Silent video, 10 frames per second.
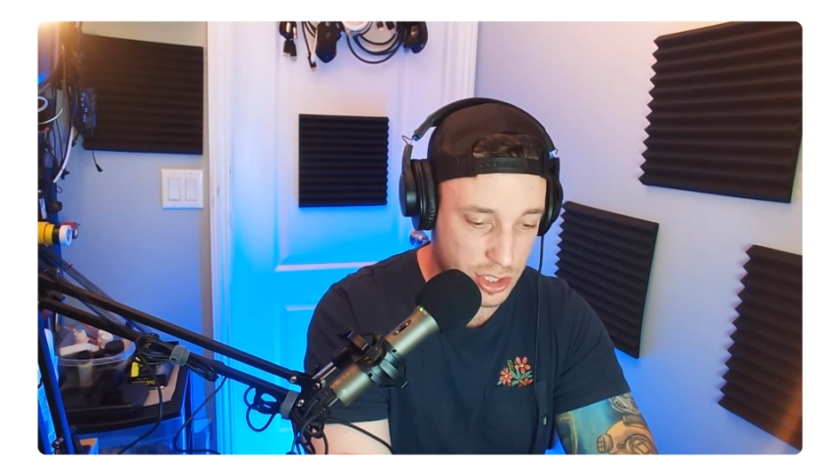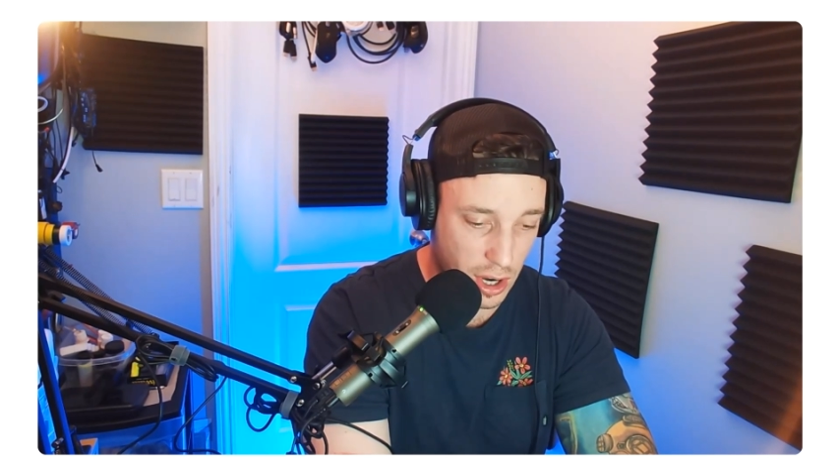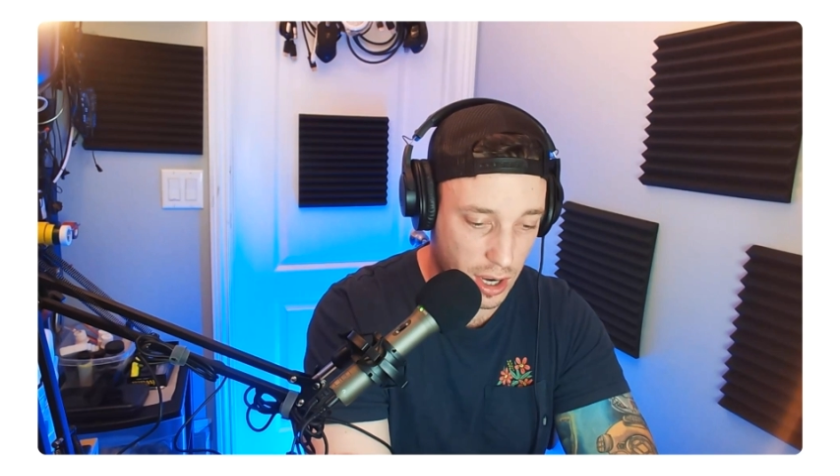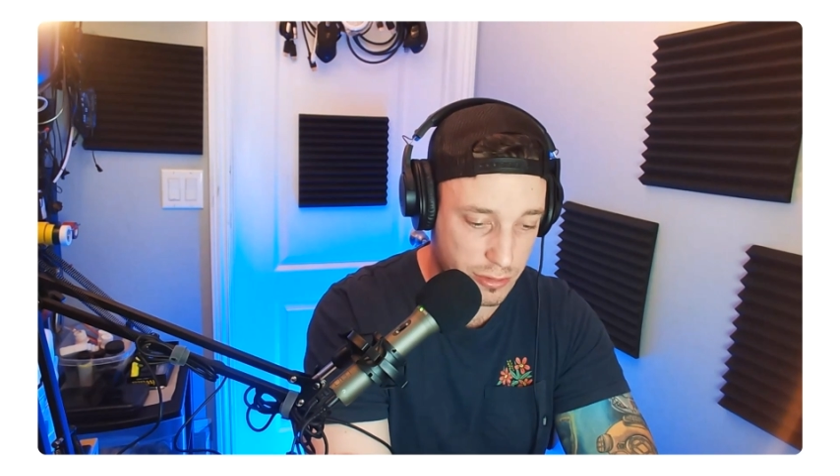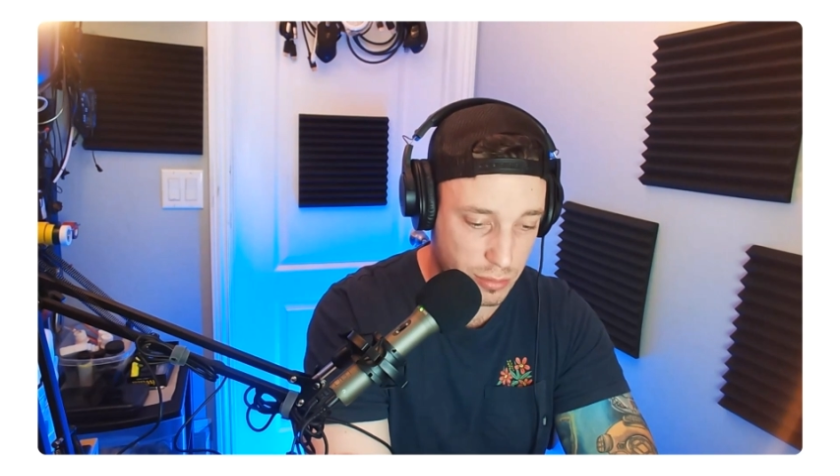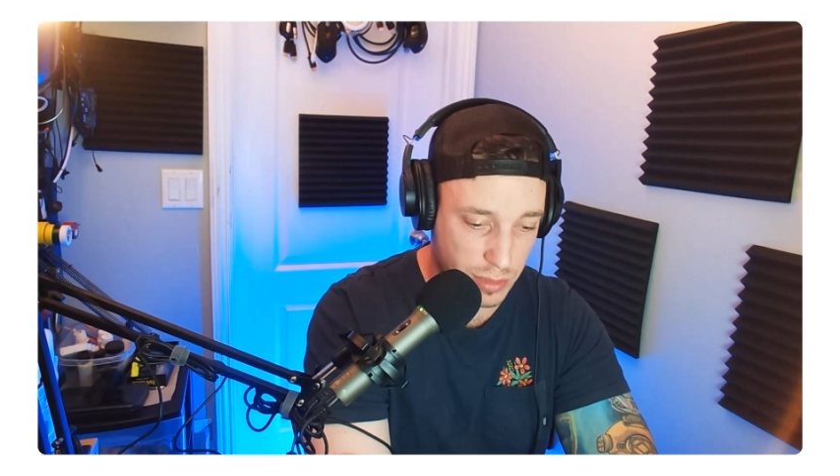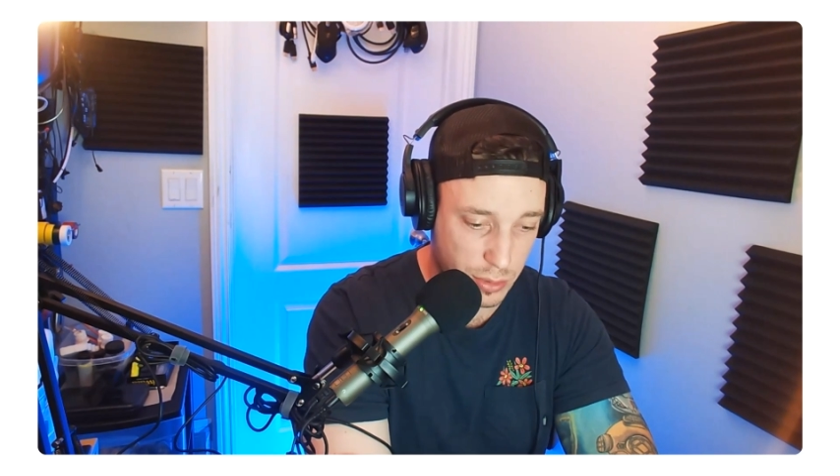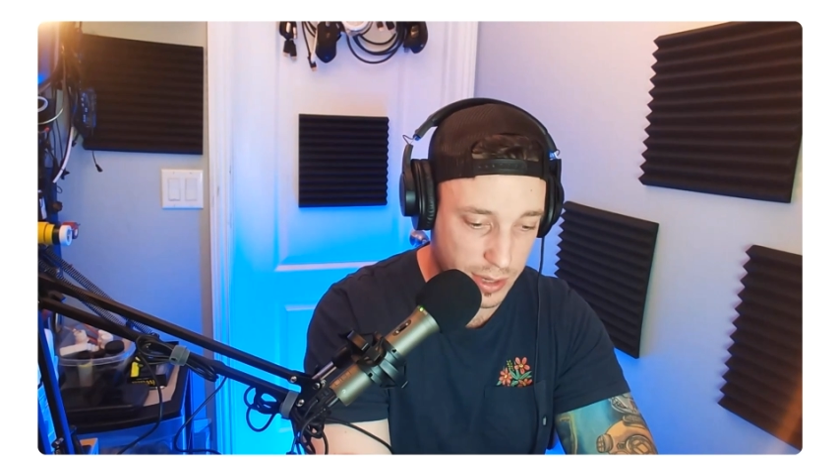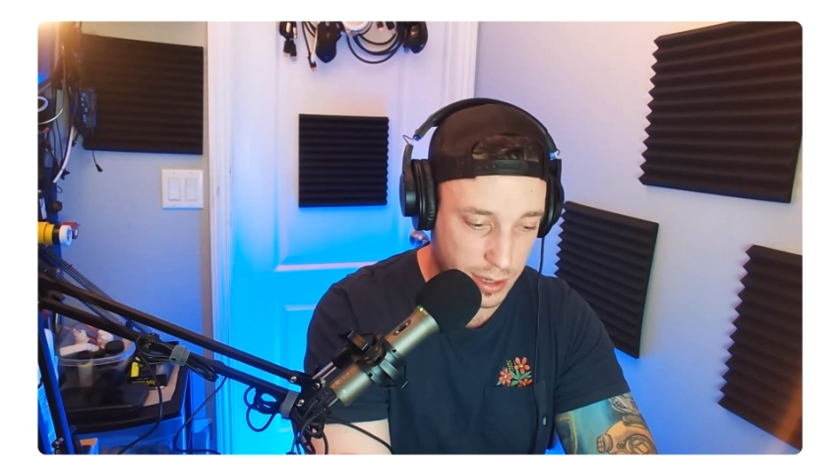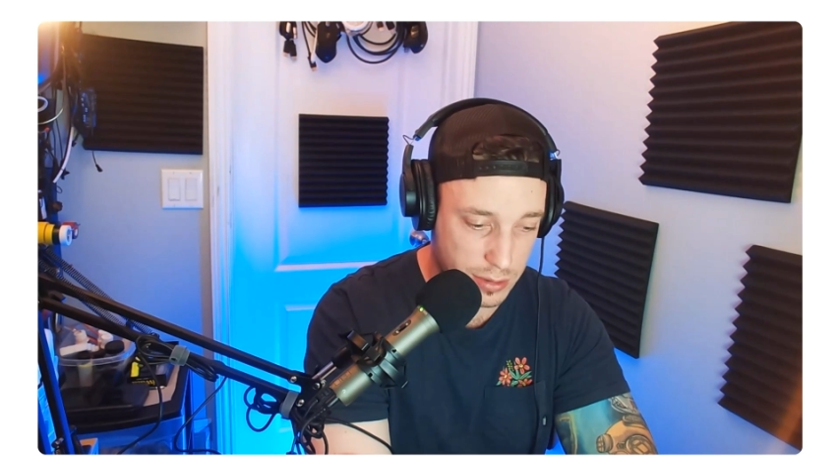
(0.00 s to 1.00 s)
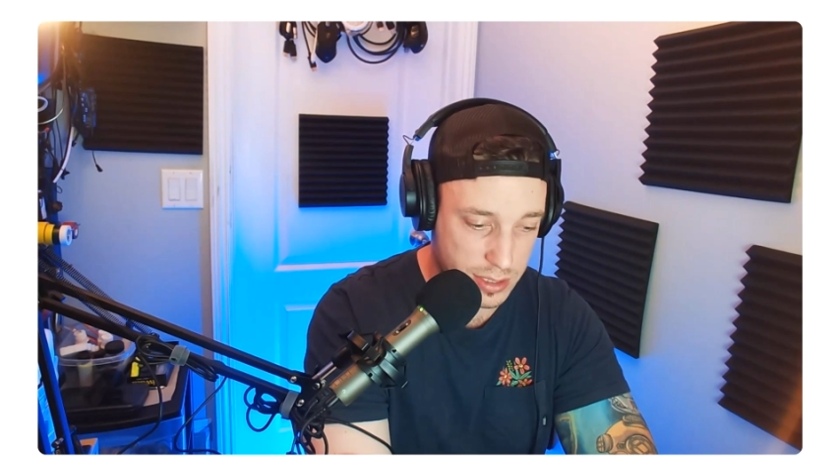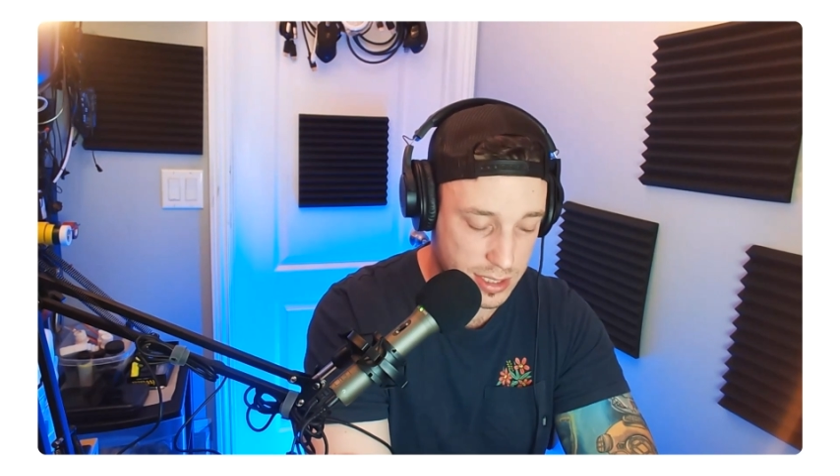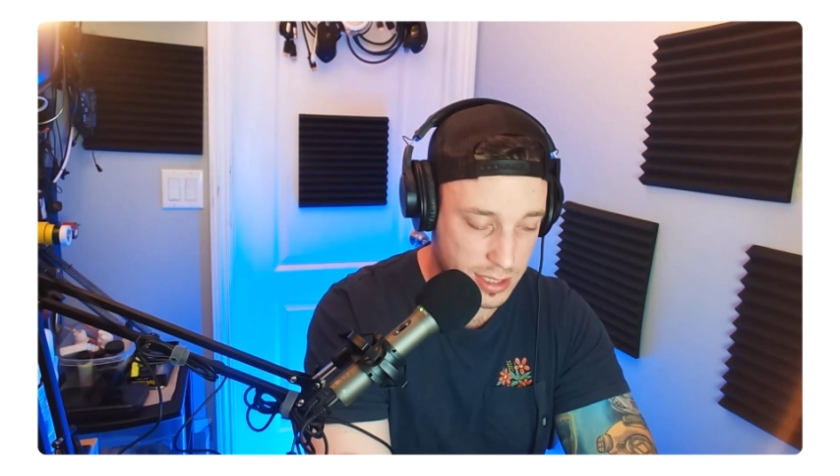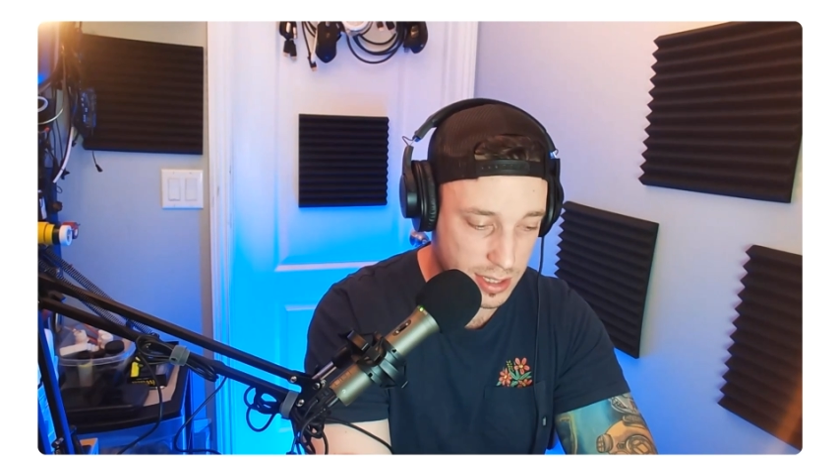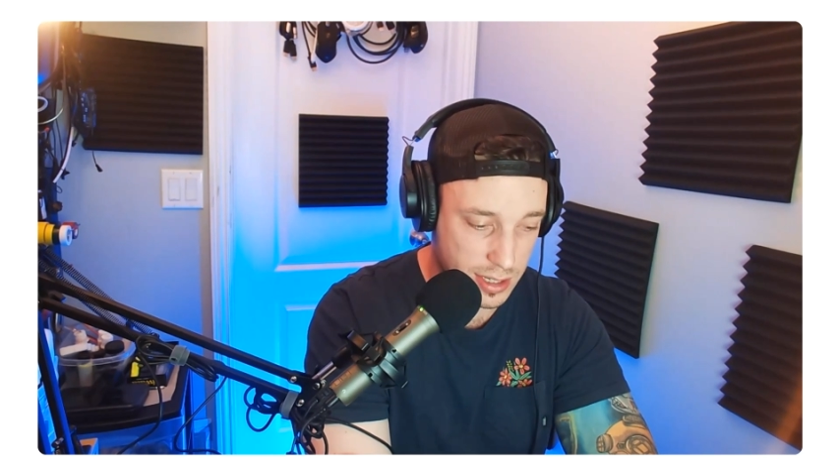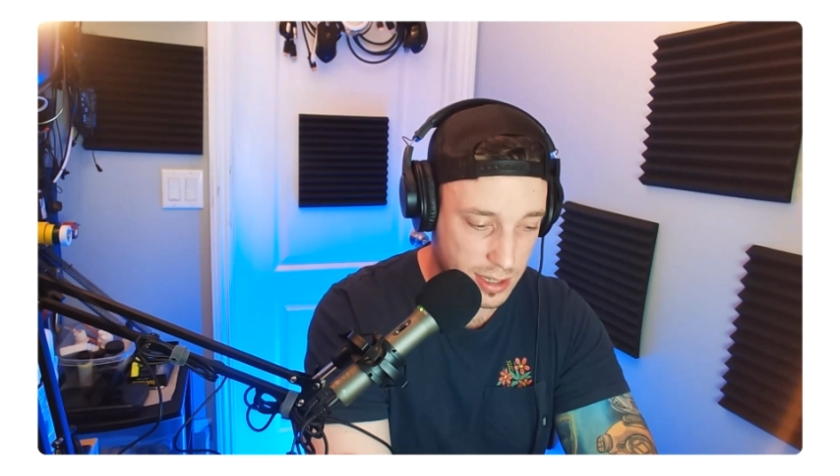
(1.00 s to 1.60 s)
John from Liquid House,